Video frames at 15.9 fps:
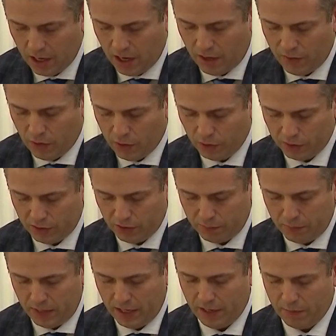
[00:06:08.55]
and those
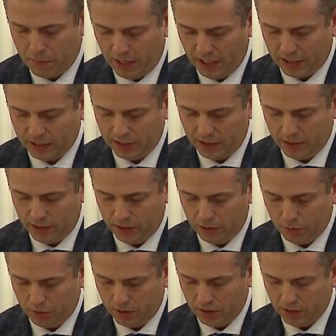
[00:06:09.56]
of many of my
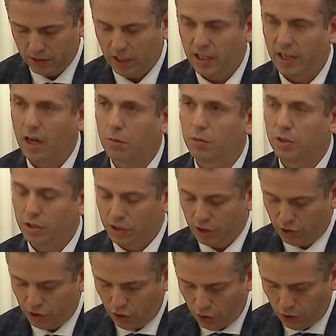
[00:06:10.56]
constituents, and I was
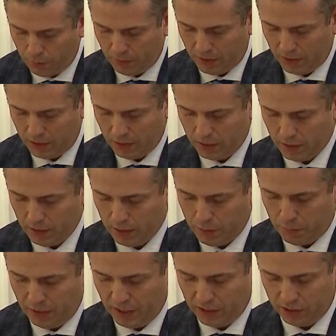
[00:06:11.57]
determined
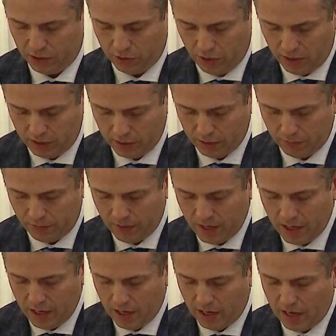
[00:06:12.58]
to be constructive
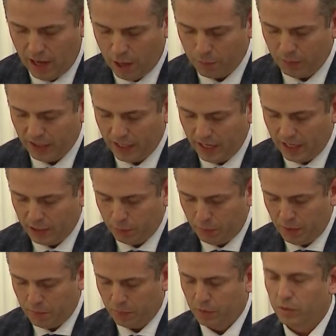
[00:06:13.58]
and help engage
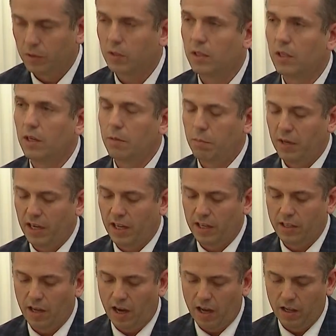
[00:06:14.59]
people in
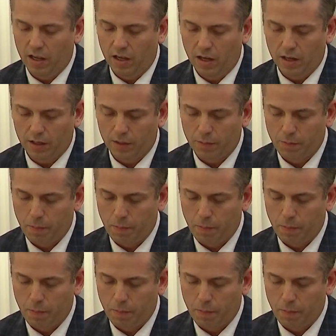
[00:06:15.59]
meaning dialogue.